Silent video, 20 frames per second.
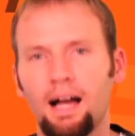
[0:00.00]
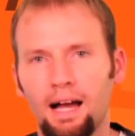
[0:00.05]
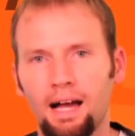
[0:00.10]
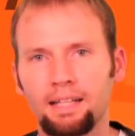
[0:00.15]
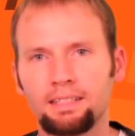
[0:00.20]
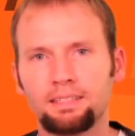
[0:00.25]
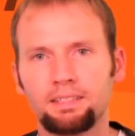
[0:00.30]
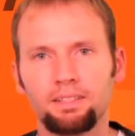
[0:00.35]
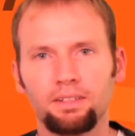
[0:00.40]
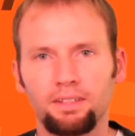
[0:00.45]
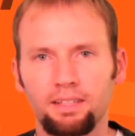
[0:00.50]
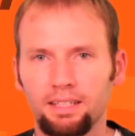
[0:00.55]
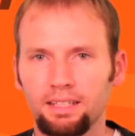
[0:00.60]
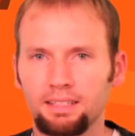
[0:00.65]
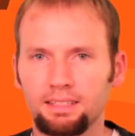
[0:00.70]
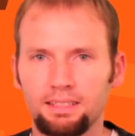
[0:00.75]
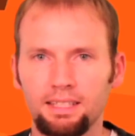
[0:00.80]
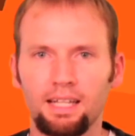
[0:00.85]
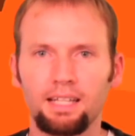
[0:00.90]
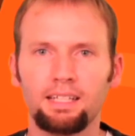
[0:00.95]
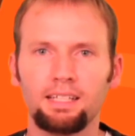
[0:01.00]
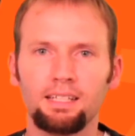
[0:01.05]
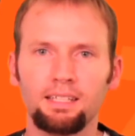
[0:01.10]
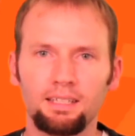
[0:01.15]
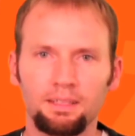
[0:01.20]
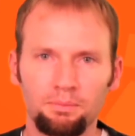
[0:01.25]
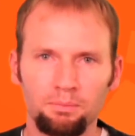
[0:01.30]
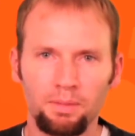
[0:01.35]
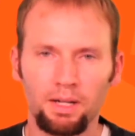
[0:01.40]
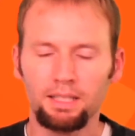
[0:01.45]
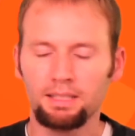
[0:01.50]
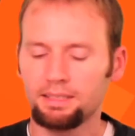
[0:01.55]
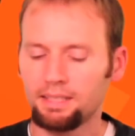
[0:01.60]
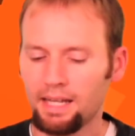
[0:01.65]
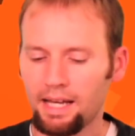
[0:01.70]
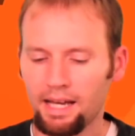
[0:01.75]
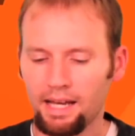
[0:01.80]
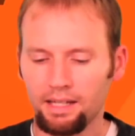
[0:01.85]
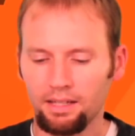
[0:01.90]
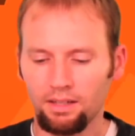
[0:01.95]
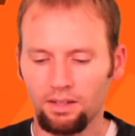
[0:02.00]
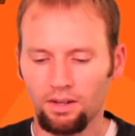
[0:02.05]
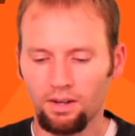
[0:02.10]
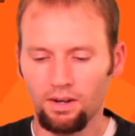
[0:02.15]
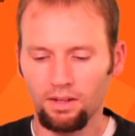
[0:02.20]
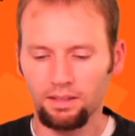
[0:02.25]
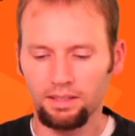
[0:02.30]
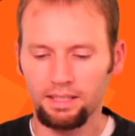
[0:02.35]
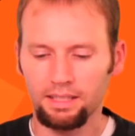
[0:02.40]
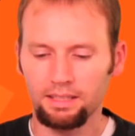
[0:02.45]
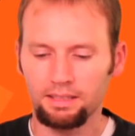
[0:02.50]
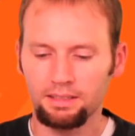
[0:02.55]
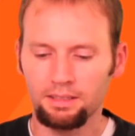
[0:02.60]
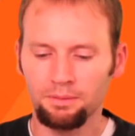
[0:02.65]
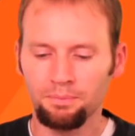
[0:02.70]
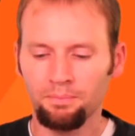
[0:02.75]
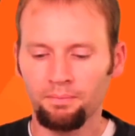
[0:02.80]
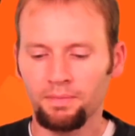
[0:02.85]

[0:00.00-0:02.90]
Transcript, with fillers: I still think Sankey must add all leagues.